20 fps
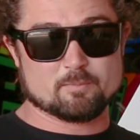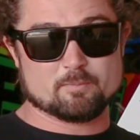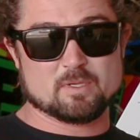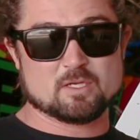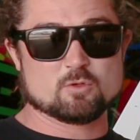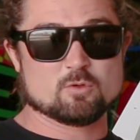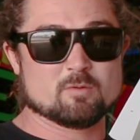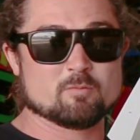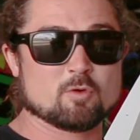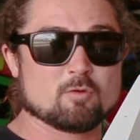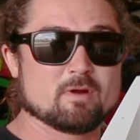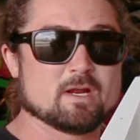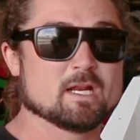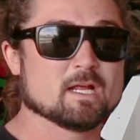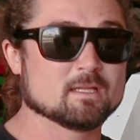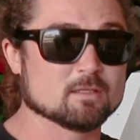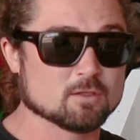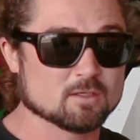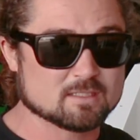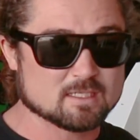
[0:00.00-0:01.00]
been to a marina
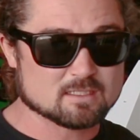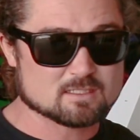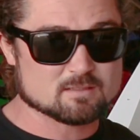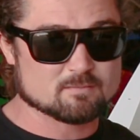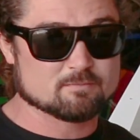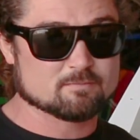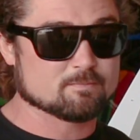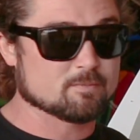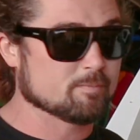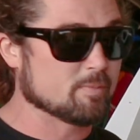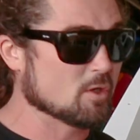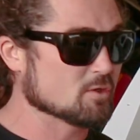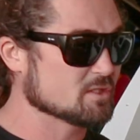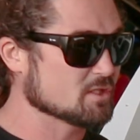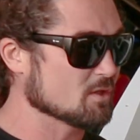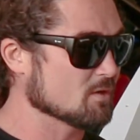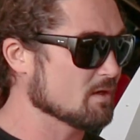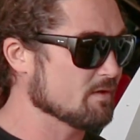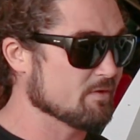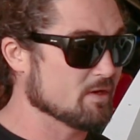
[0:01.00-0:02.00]
and looked at some boats
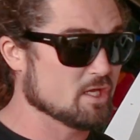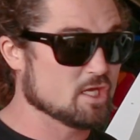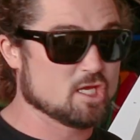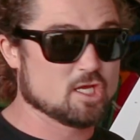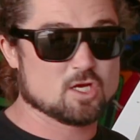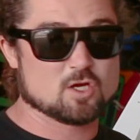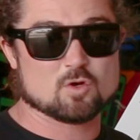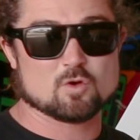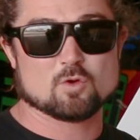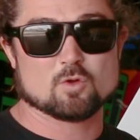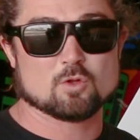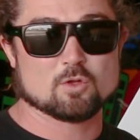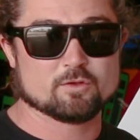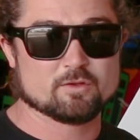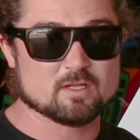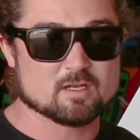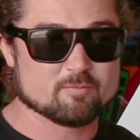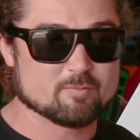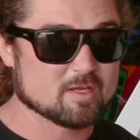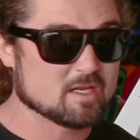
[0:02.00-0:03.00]
that are even a year old
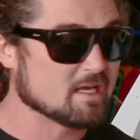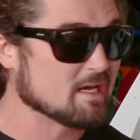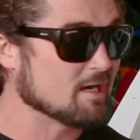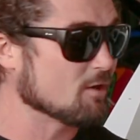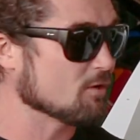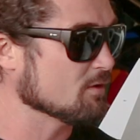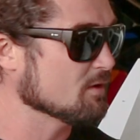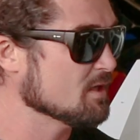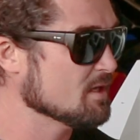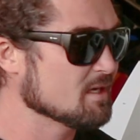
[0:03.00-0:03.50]
that have been out,